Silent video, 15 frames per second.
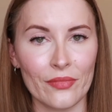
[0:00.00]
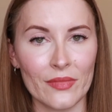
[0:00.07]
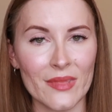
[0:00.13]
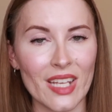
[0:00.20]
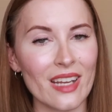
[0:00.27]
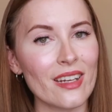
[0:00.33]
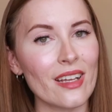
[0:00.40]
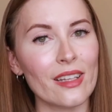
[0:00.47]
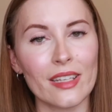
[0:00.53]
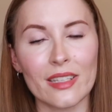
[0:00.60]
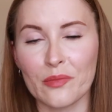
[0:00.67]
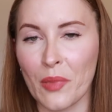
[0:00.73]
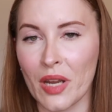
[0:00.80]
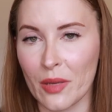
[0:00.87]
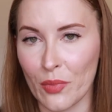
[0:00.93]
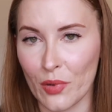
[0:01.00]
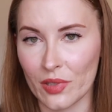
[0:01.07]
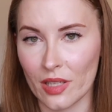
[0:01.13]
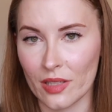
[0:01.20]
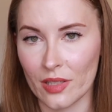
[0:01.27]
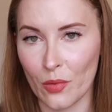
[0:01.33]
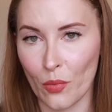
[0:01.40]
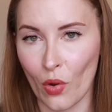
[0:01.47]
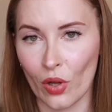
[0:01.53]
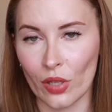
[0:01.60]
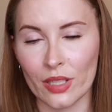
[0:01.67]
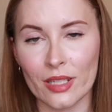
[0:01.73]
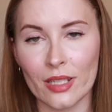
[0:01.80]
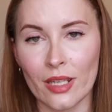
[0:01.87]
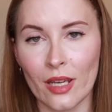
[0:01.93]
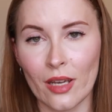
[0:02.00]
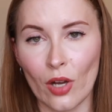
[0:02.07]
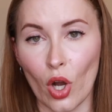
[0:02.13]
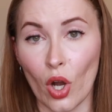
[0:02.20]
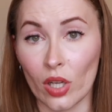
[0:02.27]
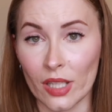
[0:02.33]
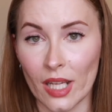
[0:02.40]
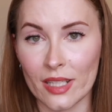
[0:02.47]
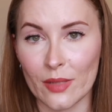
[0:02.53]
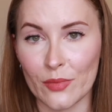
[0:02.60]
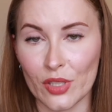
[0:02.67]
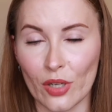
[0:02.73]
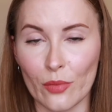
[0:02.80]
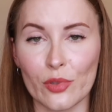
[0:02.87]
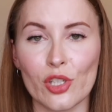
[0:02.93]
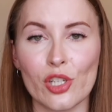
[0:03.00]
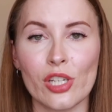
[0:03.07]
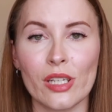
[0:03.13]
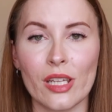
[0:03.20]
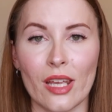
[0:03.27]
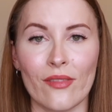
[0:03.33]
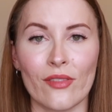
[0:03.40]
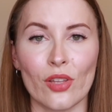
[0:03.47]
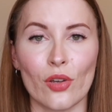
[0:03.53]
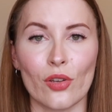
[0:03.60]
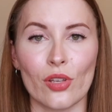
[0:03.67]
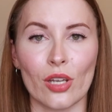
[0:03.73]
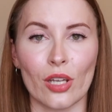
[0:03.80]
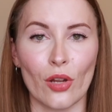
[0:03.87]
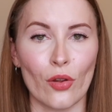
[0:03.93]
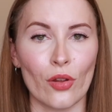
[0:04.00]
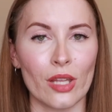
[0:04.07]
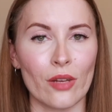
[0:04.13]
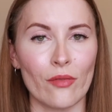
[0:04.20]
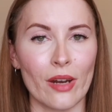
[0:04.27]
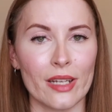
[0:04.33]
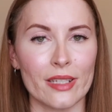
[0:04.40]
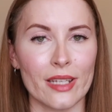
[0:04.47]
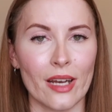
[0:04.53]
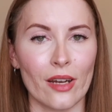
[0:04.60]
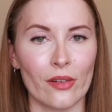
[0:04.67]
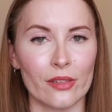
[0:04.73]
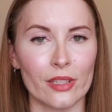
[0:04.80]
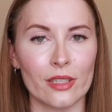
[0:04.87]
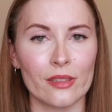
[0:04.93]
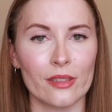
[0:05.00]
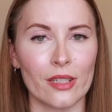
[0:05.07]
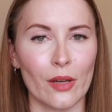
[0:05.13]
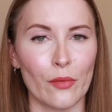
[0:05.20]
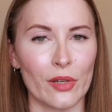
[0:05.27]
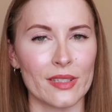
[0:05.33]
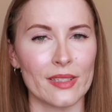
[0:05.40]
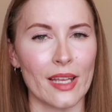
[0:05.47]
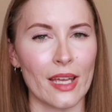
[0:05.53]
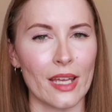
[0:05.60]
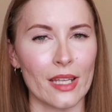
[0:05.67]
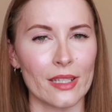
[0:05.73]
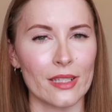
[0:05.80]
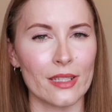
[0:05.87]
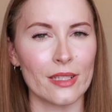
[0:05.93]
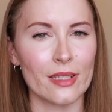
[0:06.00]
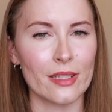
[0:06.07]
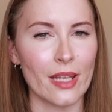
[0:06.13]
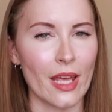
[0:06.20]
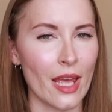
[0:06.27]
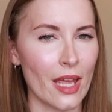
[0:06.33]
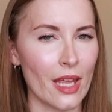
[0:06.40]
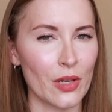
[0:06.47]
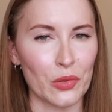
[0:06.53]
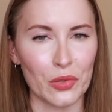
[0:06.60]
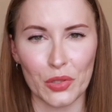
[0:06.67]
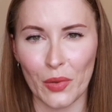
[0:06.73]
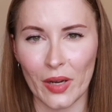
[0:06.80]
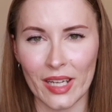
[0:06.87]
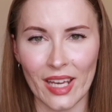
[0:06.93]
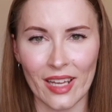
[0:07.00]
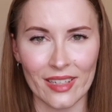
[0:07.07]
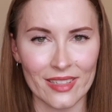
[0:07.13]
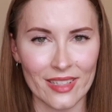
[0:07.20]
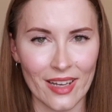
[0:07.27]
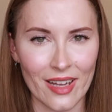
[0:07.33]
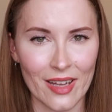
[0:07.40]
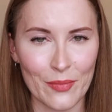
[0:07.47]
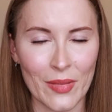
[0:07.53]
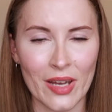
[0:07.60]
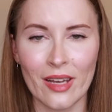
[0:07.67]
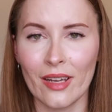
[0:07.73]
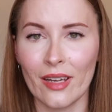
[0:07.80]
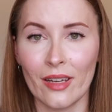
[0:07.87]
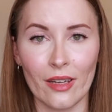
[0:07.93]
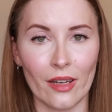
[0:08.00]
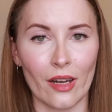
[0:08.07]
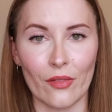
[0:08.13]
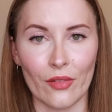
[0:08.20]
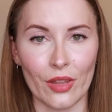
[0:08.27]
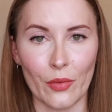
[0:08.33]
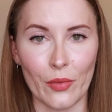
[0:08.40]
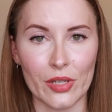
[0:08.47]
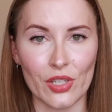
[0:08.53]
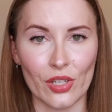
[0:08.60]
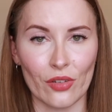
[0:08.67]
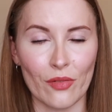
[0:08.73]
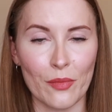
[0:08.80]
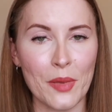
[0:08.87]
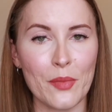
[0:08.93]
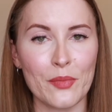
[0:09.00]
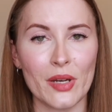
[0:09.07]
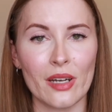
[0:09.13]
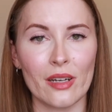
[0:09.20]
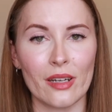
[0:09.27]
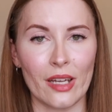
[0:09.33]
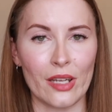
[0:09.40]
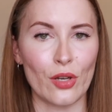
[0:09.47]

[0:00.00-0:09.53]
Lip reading: technically as many books as you want on that subscription, even though you can only rent out, I want to say 10 or 20 at a time. I really wish I could remember. I